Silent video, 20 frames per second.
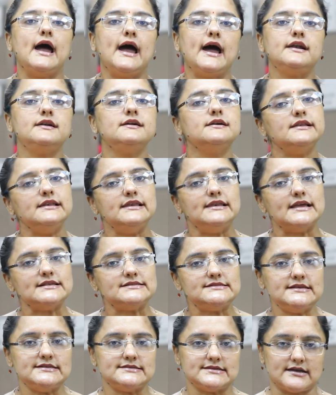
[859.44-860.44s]
and
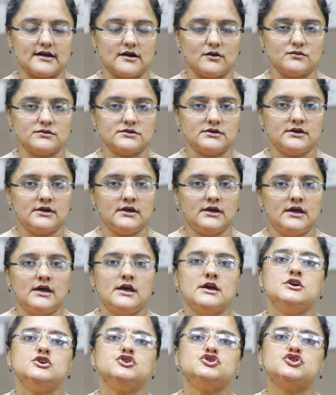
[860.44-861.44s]
lessee's account.
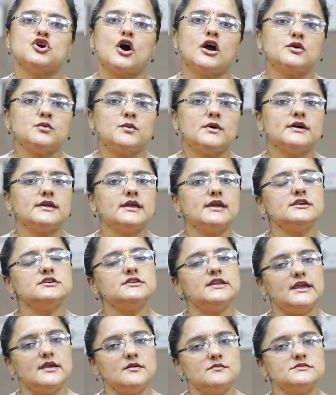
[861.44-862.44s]
Short
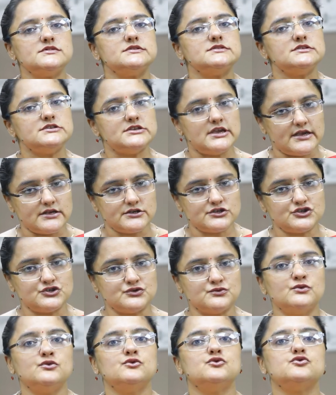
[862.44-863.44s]
working name
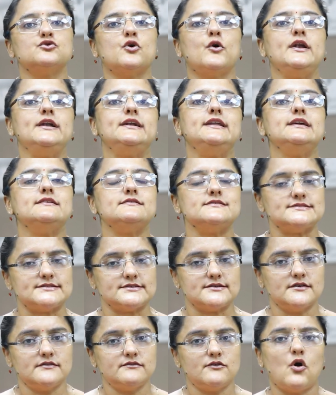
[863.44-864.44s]
change to royalty
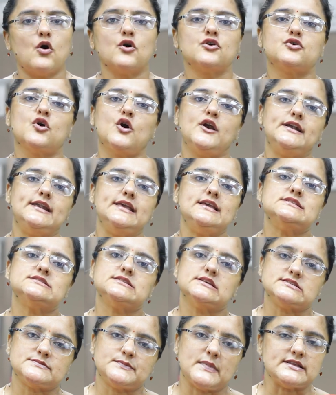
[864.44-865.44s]
reserve or royalty
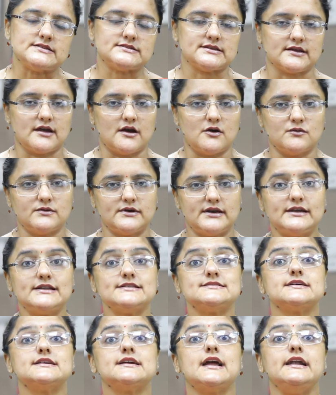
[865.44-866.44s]
suspense account.
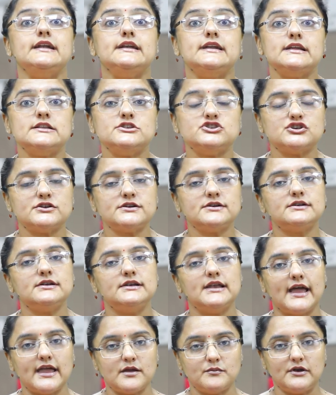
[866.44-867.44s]
It is a
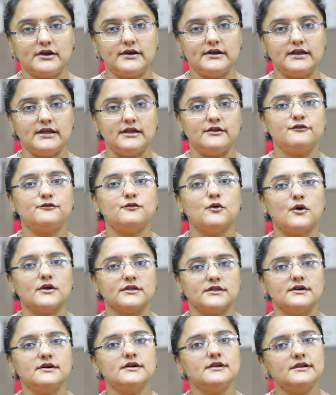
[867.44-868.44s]
contingent liability
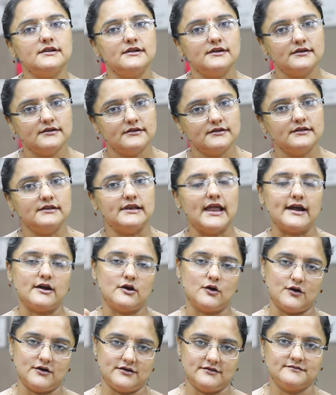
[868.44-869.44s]
for the
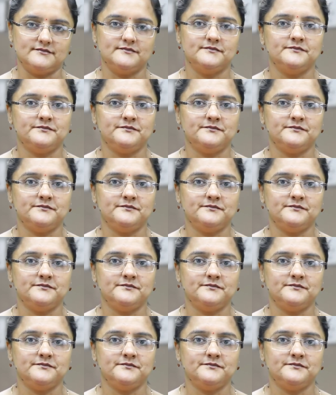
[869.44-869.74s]
landlord.